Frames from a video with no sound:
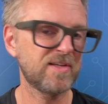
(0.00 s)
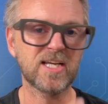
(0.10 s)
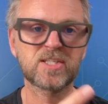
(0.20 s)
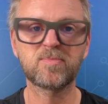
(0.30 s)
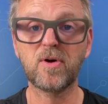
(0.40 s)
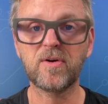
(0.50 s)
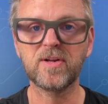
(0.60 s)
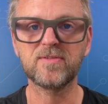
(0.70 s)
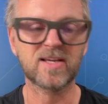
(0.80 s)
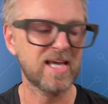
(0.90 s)

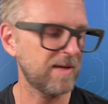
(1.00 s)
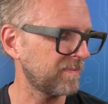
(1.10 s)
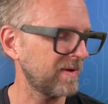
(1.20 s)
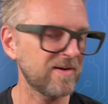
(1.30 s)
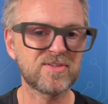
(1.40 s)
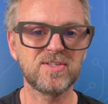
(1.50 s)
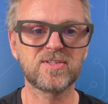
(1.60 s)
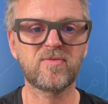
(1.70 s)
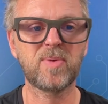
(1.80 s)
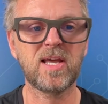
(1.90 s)
exploring the capabilities
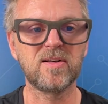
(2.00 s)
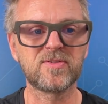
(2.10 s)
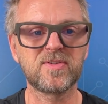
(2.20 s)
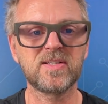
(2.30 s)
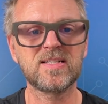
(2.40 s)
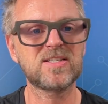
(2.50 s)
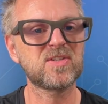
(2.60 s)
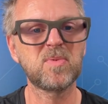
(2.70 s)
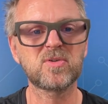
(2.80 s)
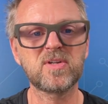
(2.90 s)
of panels. This
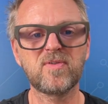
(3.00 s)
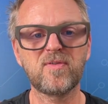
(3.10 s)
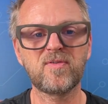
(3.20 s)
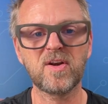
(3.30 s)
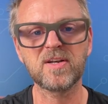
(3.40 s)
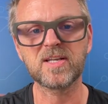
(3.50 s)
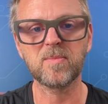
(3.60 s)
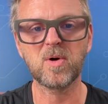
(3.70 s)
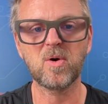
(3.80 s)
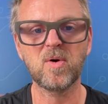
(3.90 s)
is mostly for fun
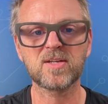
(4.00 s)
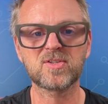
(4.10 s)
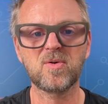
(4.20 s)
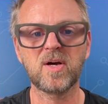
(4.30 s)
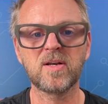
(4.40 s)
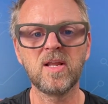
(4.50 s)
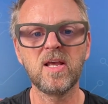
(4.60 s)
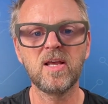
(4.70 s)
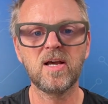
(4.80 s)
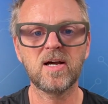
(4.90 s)
demo and so on.
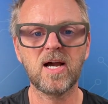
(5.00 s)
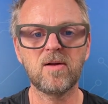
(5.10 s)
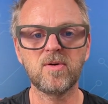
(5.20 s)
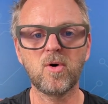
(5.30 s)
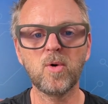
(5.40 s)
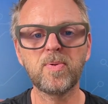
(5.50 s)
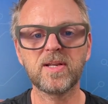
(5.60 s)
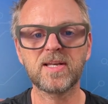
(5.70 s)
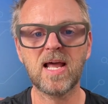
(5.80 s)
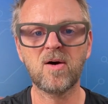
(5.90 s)
Uh, I'll open
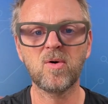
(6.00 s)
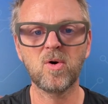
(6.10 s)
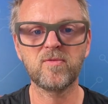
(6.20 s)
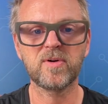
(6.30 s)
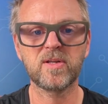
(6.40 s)
it now over